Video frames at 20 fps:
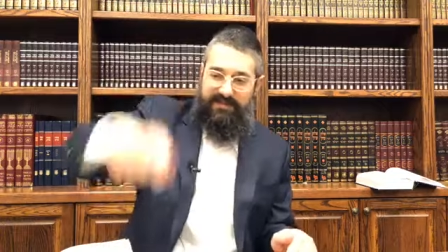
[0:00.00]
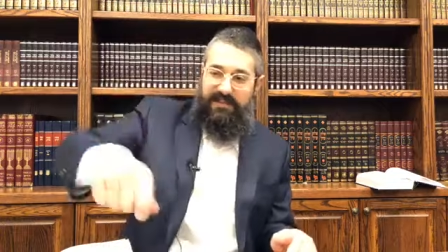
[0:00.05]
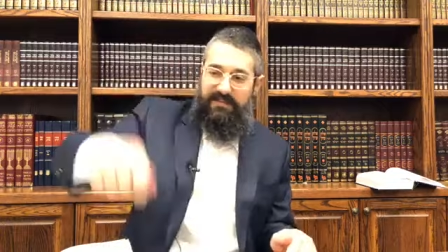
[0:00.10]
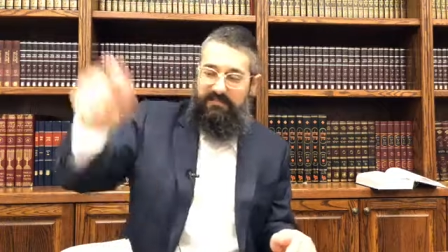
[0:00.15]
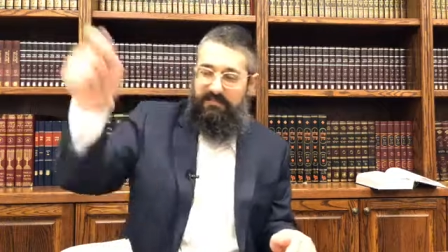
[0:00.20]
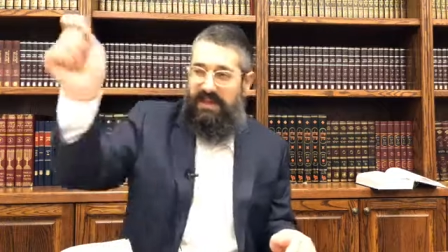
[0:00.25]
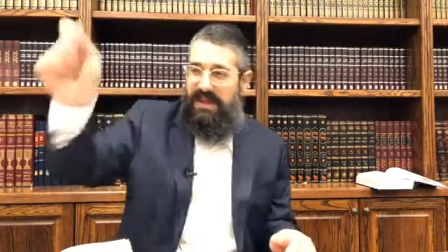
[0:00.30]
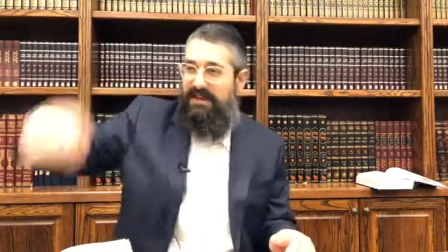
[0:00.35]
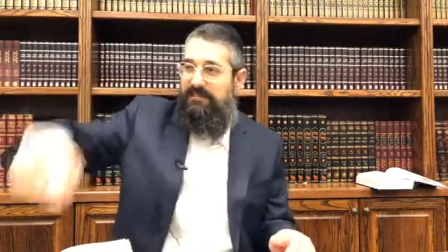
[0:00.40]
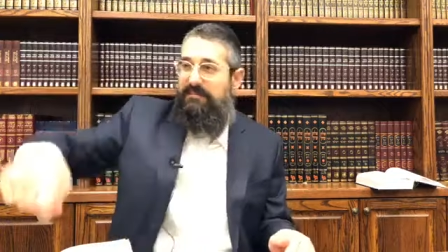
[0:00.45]
You have
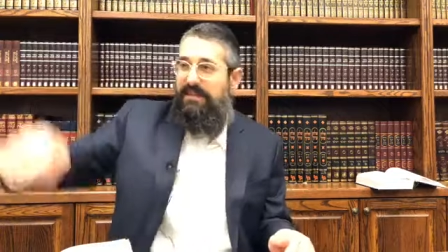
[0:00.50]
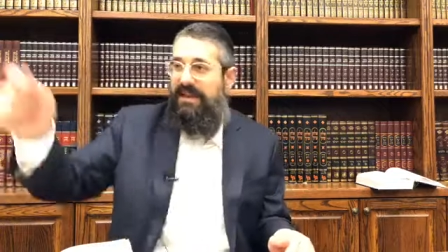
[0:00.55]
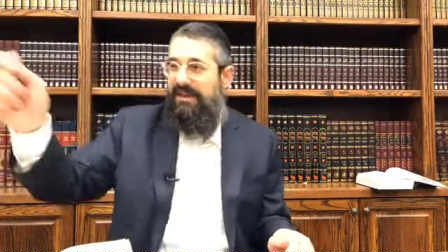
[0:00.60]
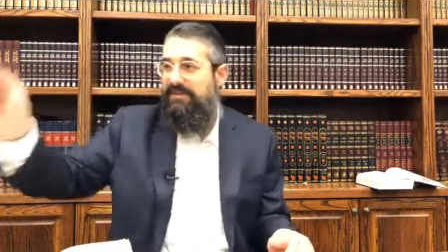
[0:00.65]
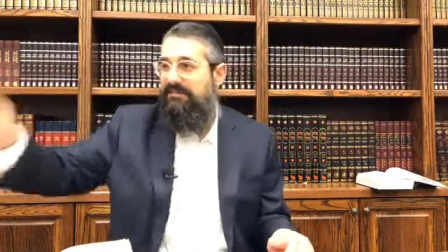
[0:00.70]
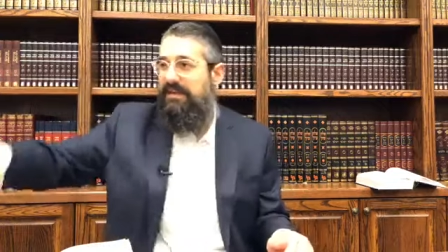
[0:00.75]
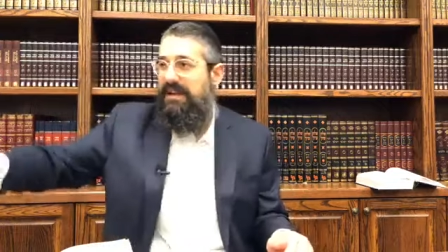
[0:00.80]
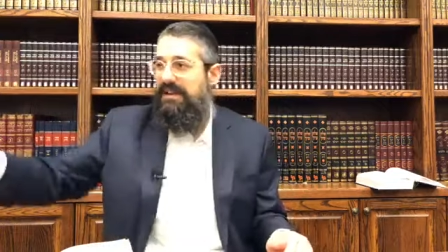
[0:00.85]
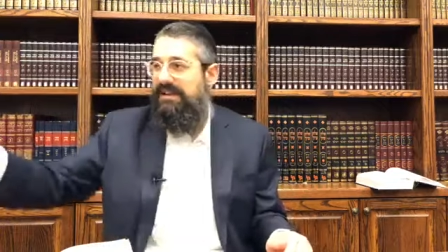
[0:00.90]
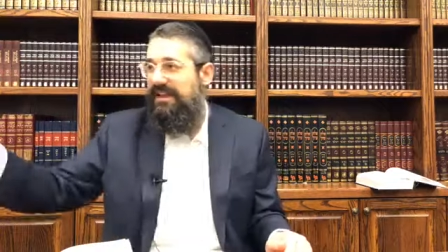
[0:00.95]
to bang,
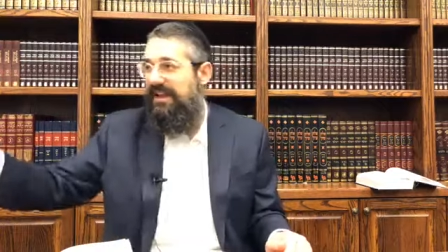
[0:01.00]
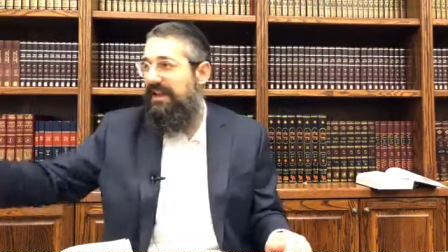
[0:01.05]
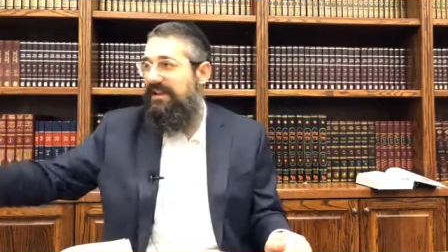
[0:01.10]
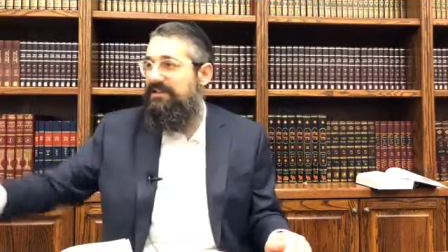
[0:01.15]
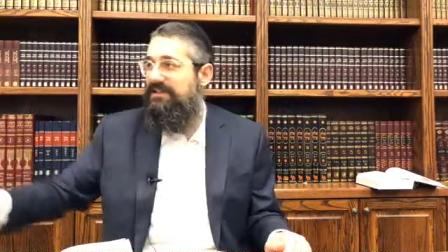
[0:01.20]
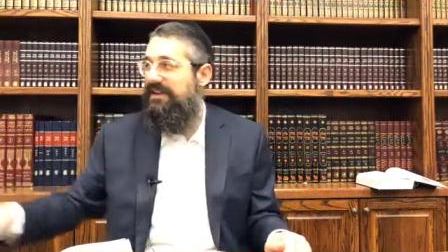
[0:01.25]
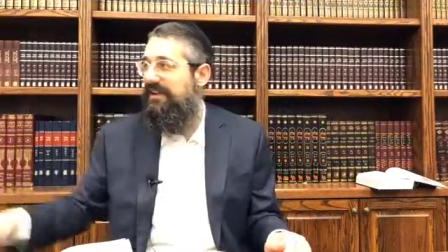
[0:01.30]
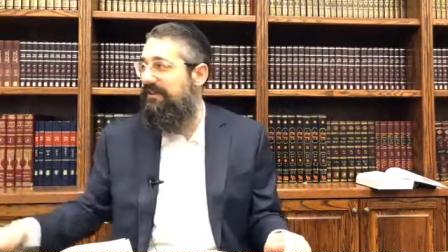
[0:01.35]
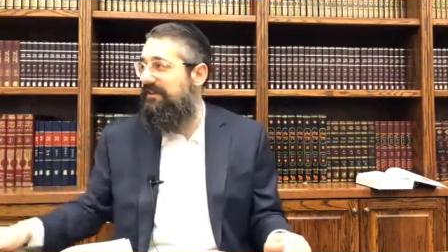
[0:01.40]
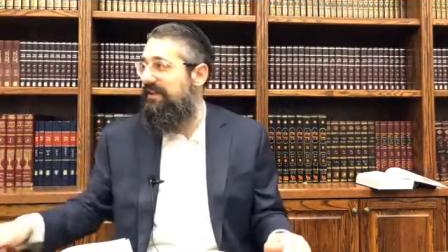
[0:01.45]
bang, bang the
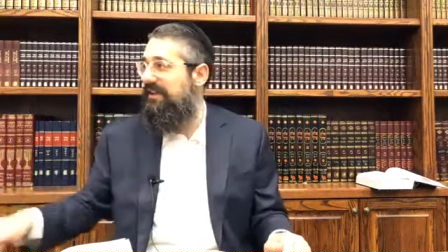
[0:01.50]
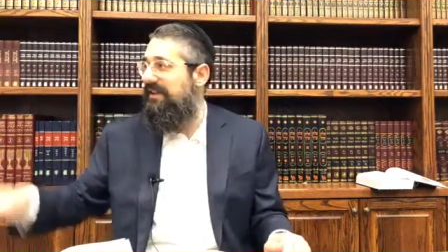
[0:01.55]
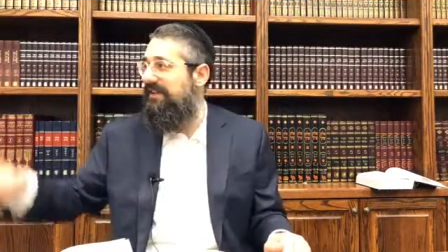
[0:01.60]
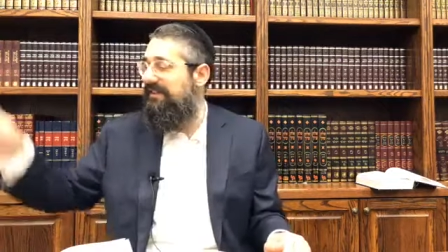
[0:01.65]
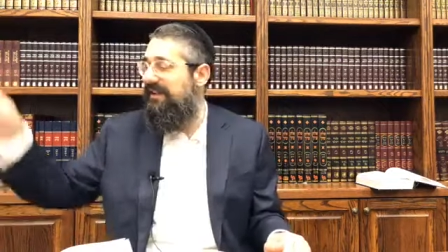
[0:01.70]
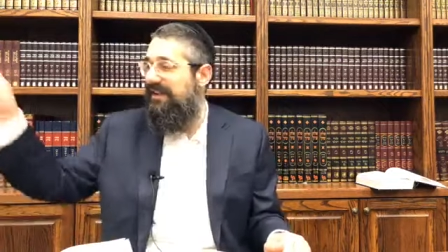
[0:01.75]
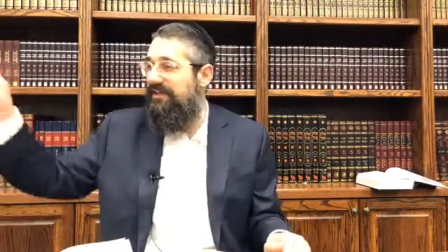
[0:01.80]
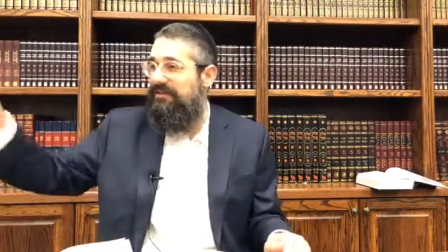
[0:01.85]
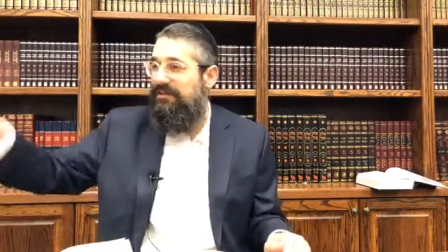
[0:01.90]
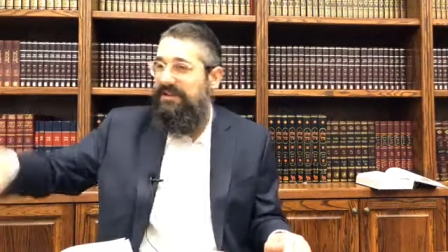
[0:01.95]
heads down.
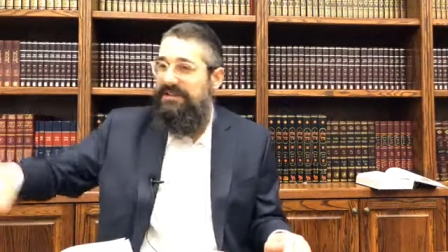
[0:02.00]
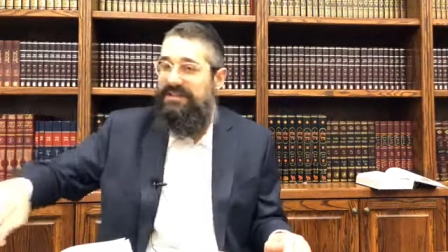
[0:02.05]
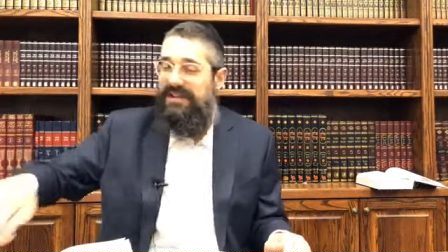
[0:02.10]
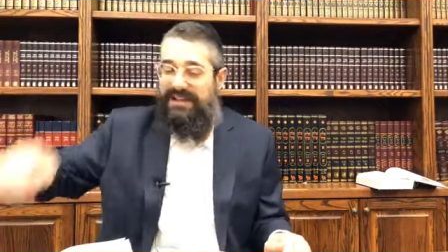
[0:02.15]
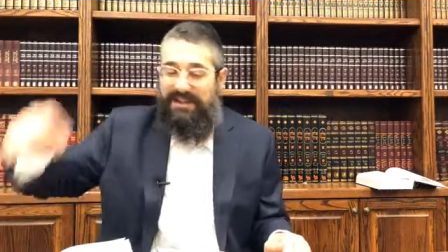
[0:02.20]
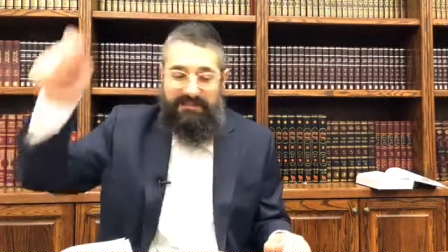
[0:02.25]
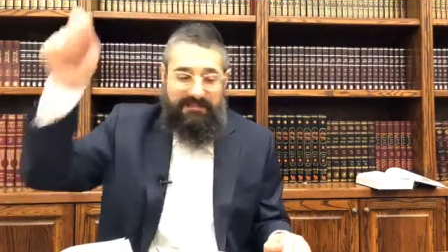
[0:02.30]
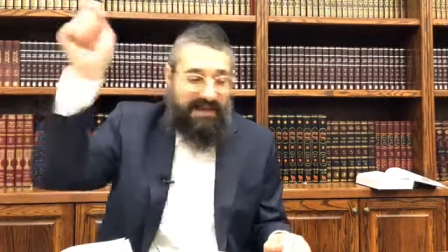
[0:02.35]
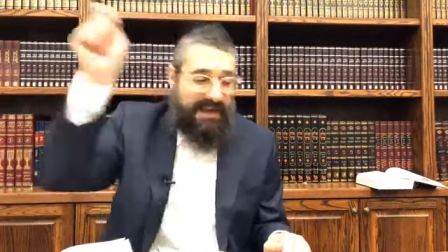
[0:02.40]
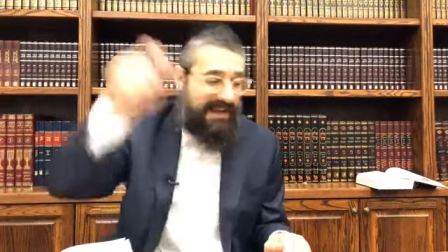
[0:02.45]
That's what it's
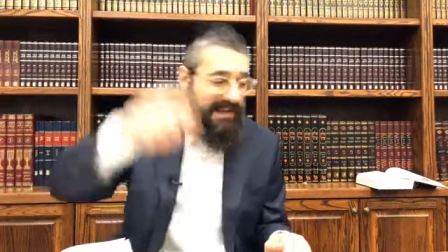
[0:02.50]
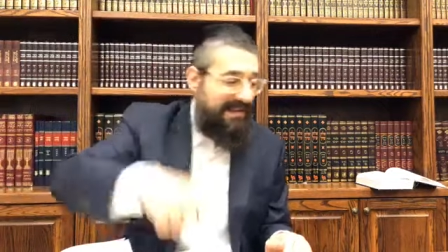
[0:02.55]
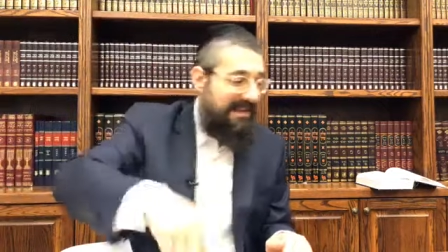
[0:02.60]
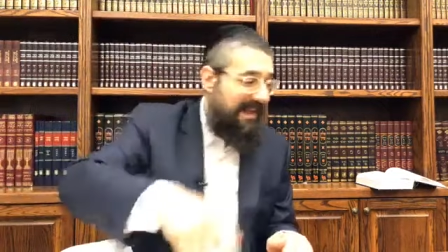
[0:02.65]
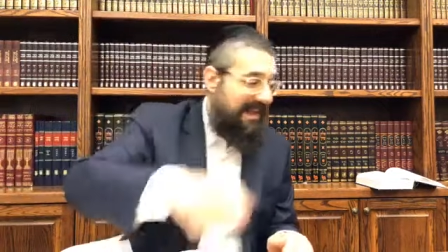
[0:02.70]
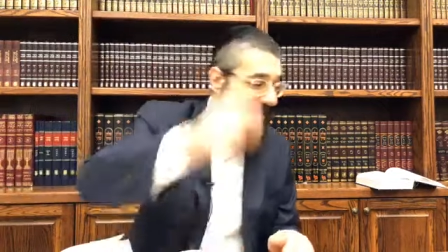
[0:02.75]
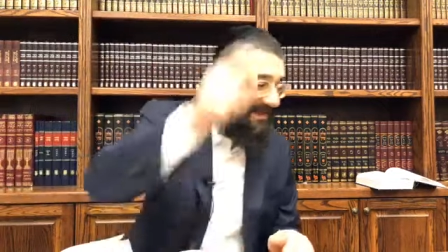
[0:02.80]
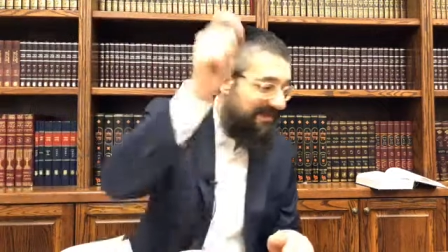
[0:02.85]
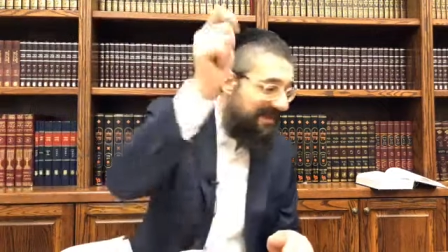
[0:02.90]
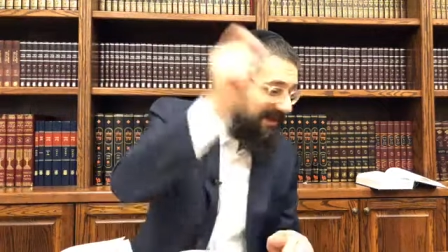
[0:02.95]
like. You're banging
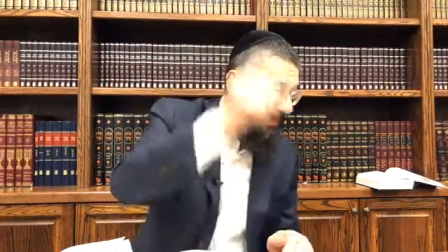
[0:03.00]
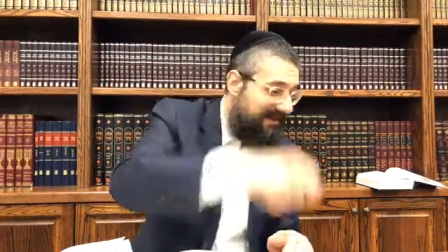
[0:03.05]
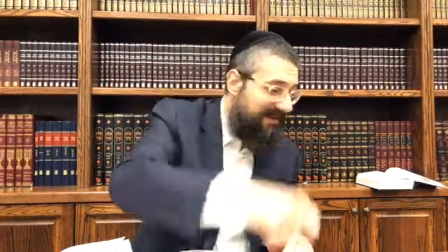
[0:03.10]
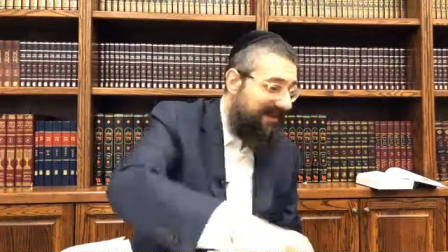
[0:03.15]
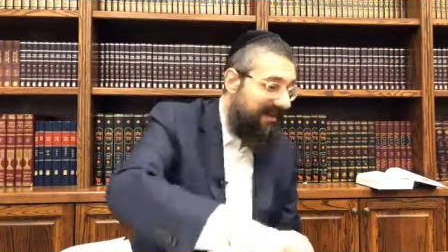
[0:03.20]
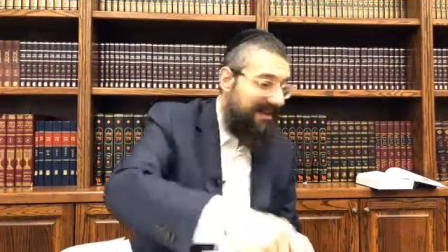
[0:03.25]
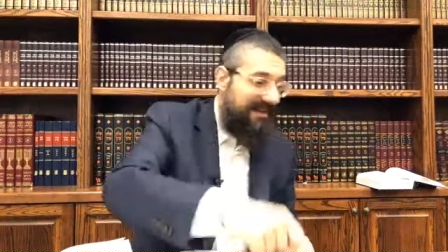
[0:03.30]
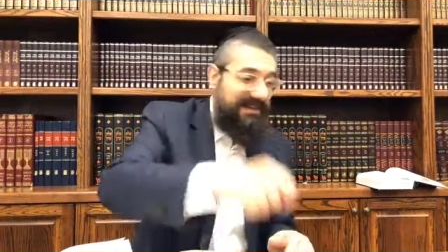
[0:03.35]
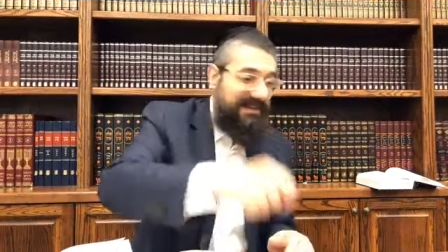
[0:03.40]
the heads down.